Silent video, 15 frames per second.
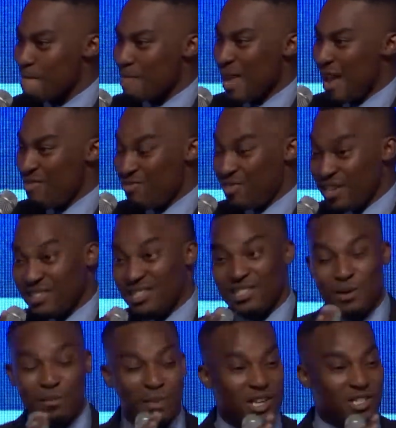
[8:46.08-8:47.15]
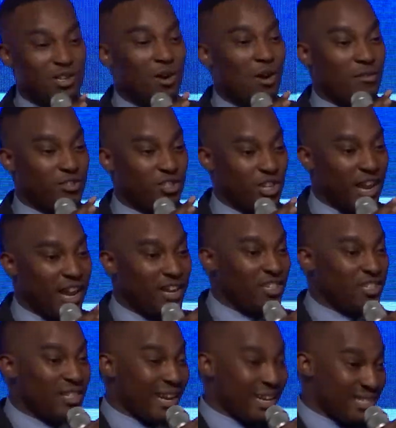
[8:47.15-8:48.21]
And this is a measure of change
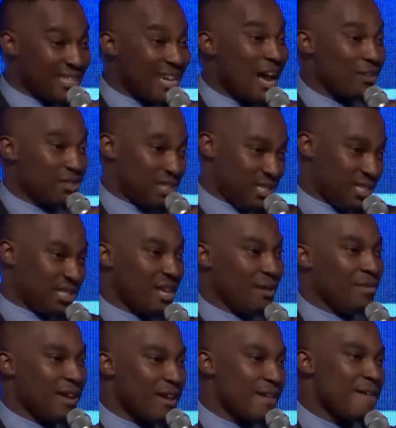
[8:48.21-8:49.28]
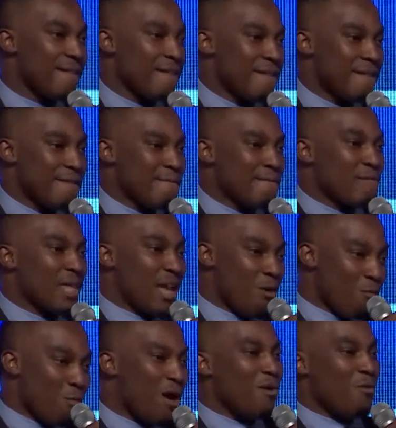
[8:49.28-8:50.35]
that is now systemic. And
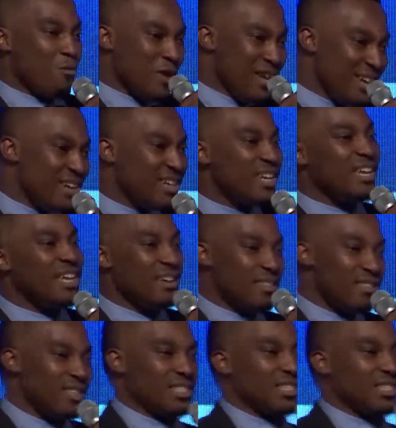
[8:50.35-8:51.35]
what we need in this